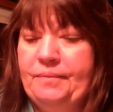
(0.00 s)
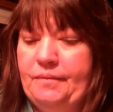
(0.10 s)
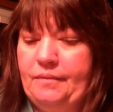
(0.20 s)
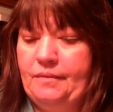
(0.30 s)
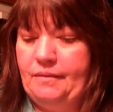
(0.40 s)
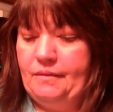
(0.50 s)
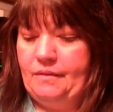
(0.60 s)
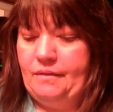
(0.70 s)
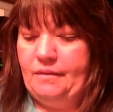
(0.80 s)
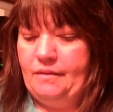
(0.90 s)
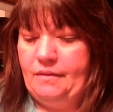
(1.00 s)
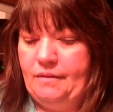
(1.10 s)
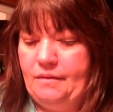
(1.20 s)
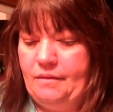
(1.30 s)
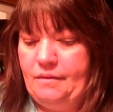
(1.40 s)

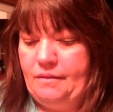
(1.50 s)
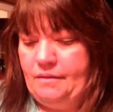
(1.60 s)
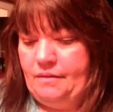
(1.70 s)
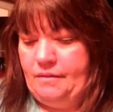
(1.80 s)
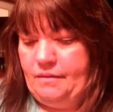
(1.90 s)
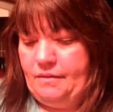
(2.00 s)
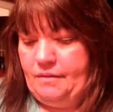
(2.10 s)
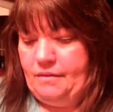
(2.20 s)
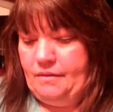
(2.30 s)
No one is speaking in this clip.